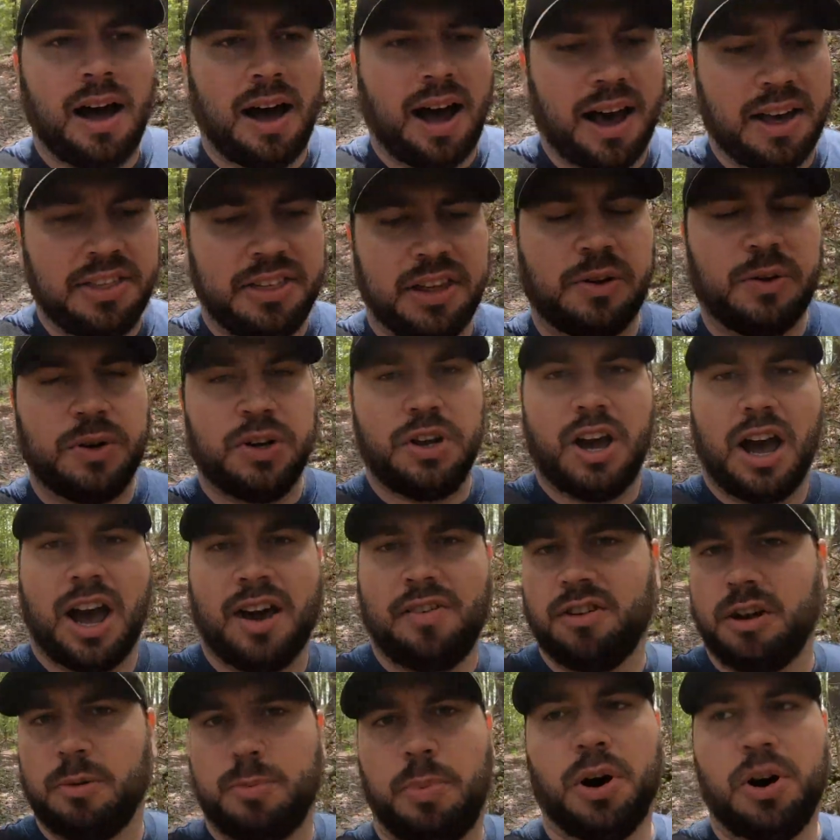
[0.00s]
I think when you
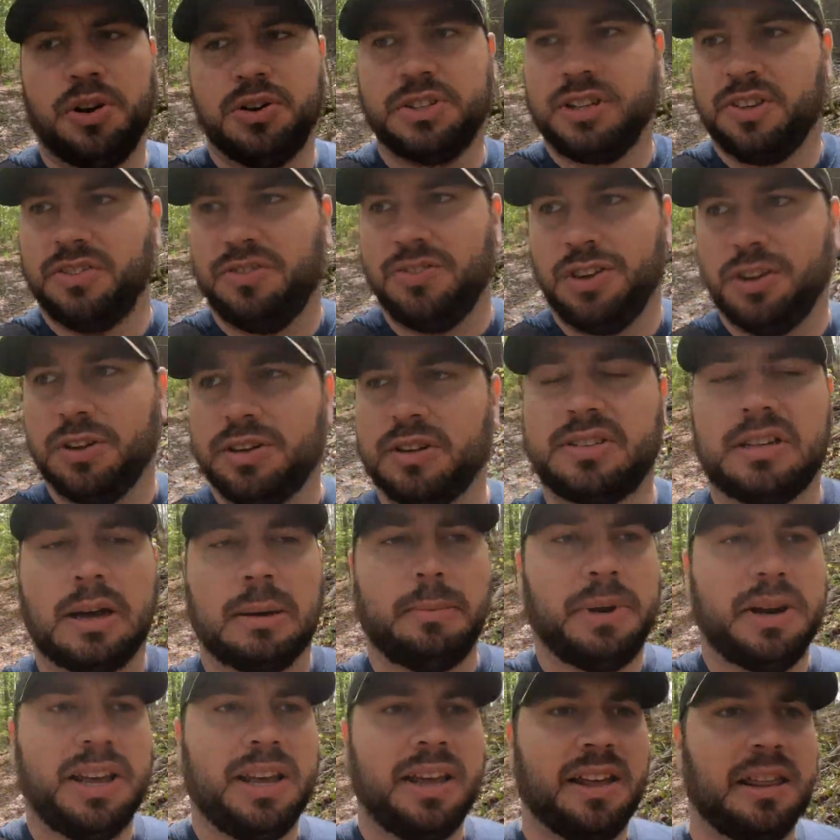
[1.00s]
have an opposing view to
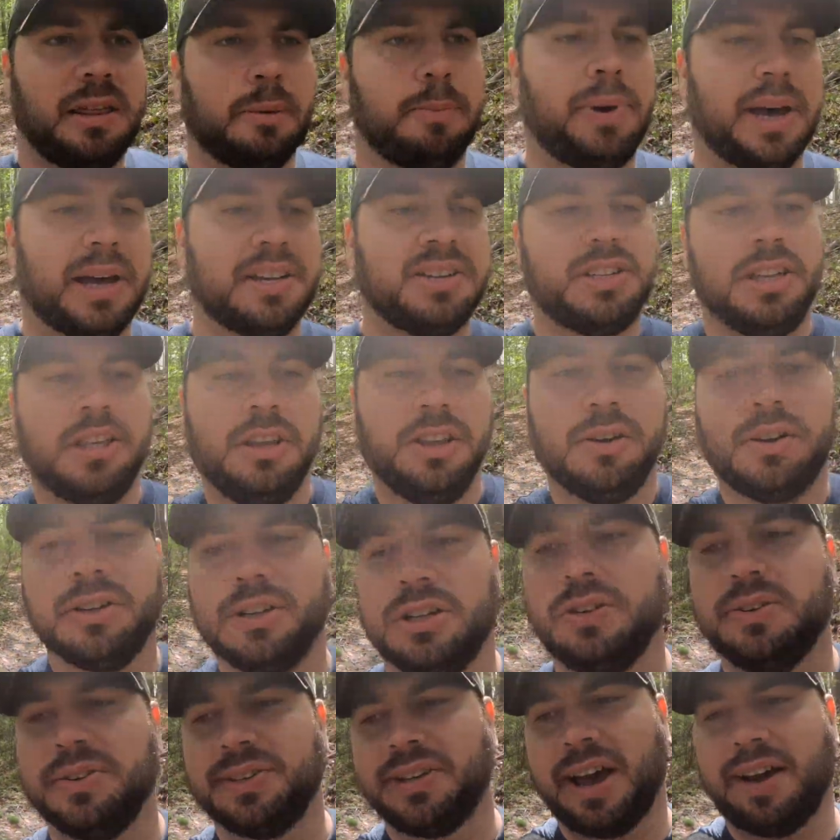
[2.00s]
somebody, the best thing you can
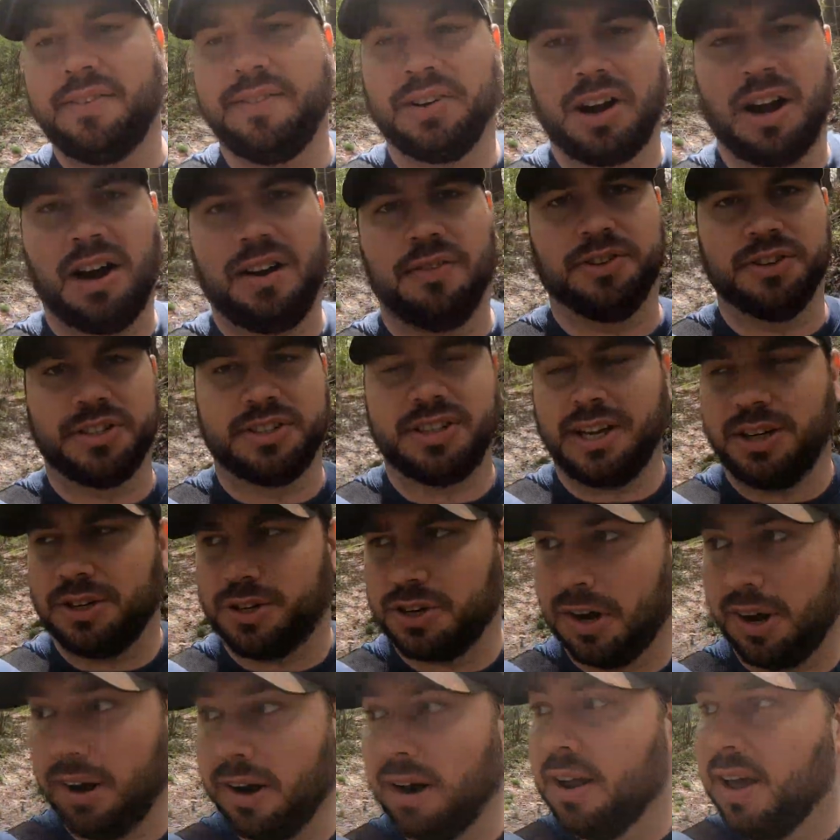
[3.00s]
do is have a
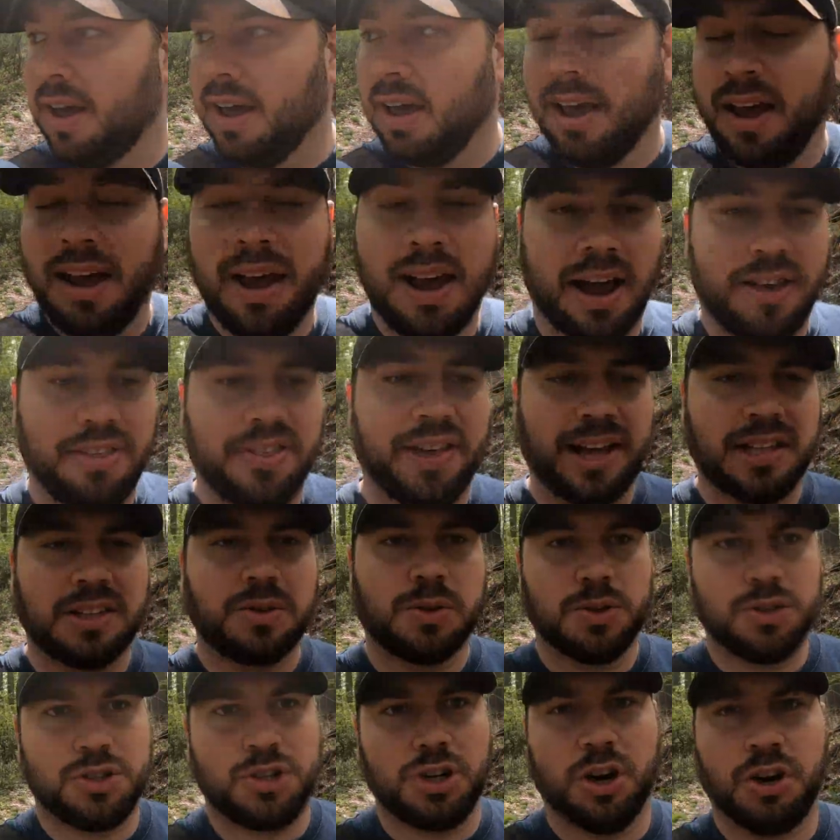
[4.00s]
conversation. And that's
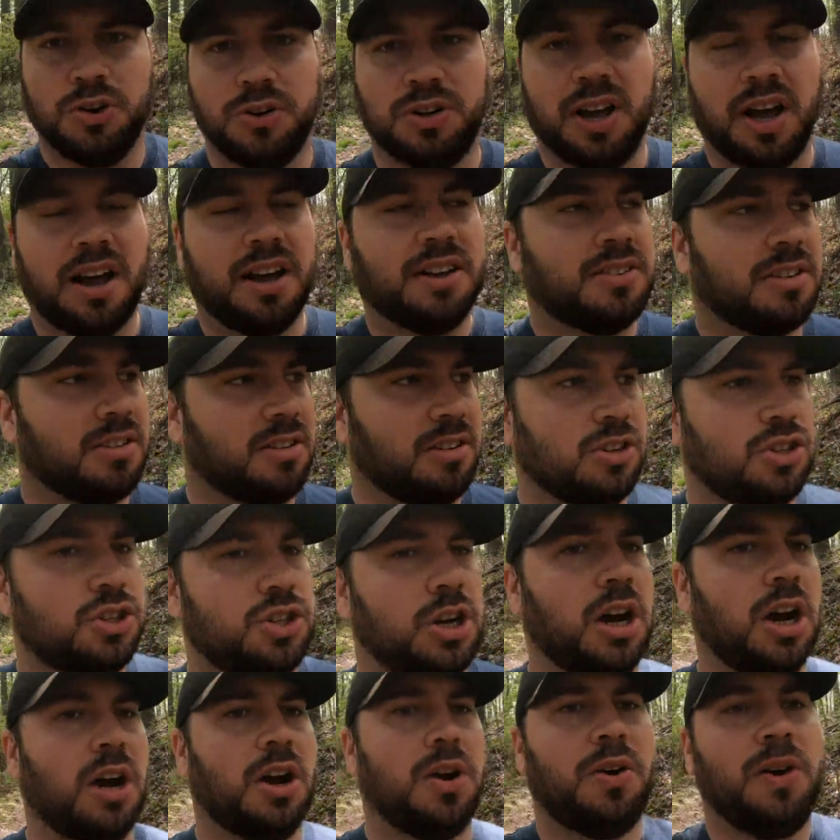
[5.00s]
what Joe does on his
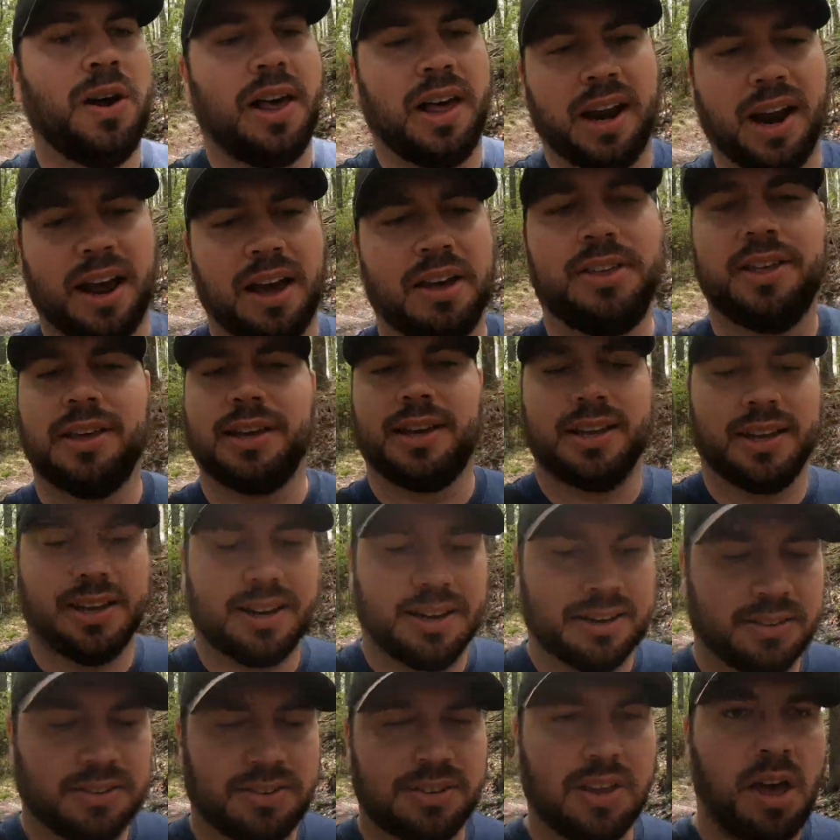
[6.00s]
show, and I think it
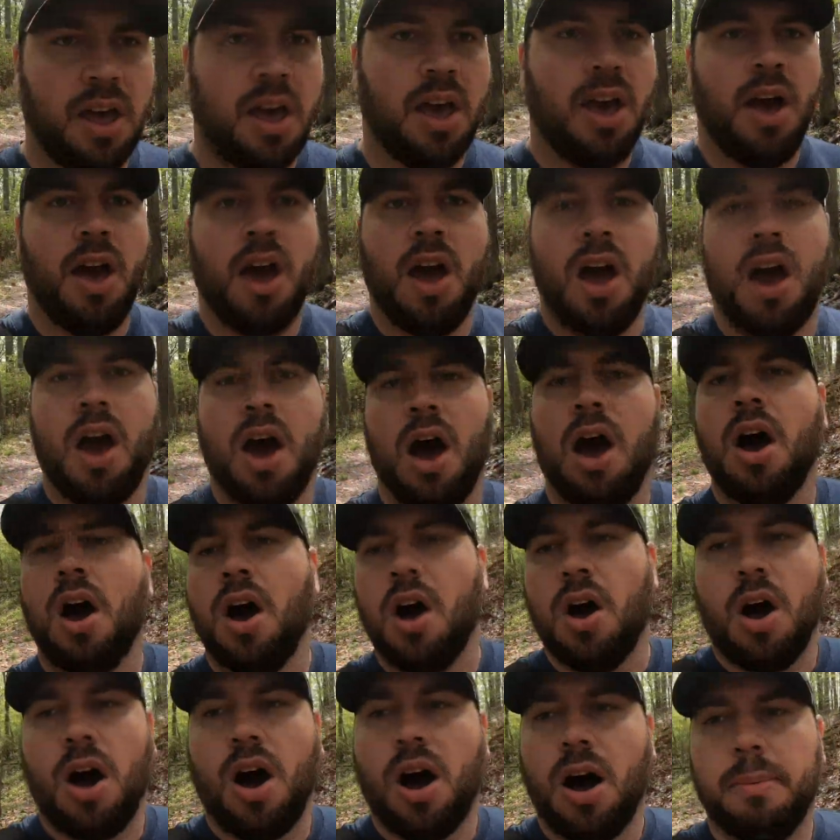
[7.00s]
is
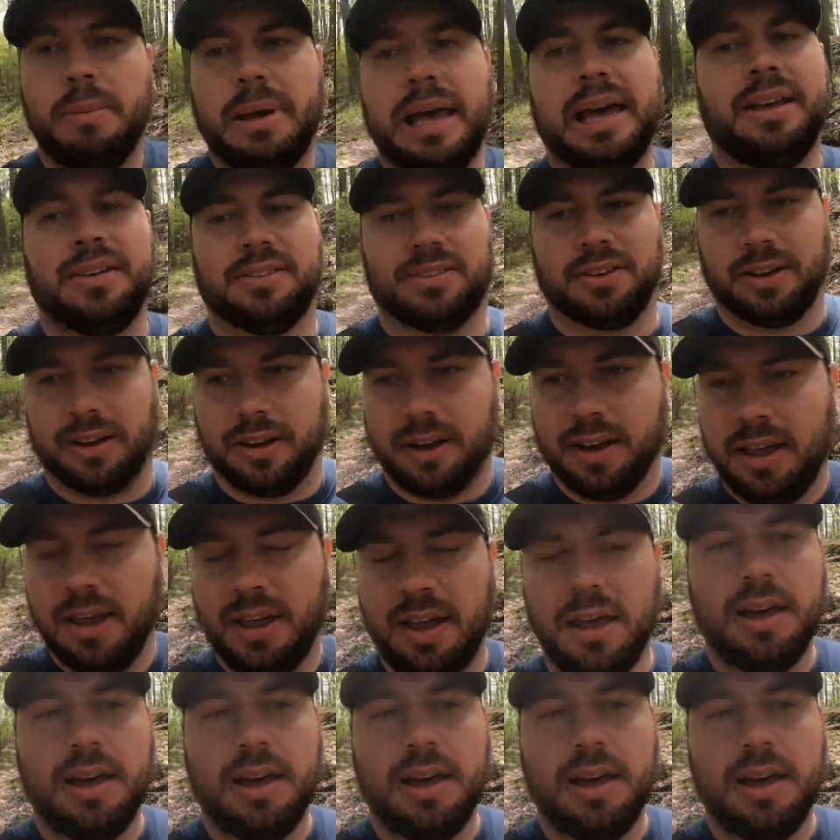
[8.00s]
amazing.